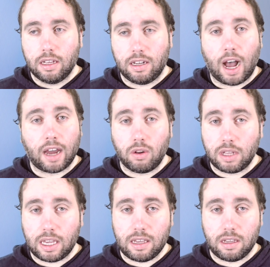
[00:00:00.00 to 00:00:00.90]
not
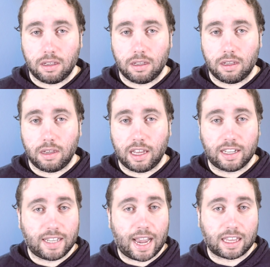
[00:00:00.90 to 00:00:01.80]
only in
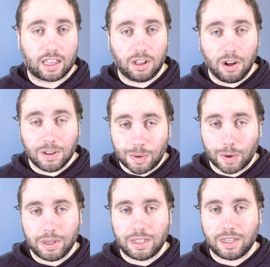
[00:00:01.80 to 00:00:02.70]
Attack of the Clones,
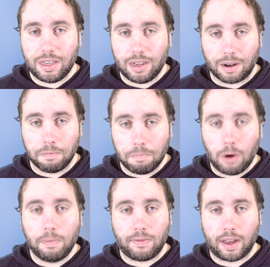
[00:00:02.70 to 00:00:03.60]
where we see young
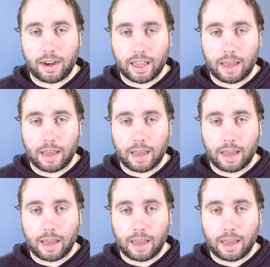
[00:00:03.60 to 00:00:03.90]
Boba Fett again,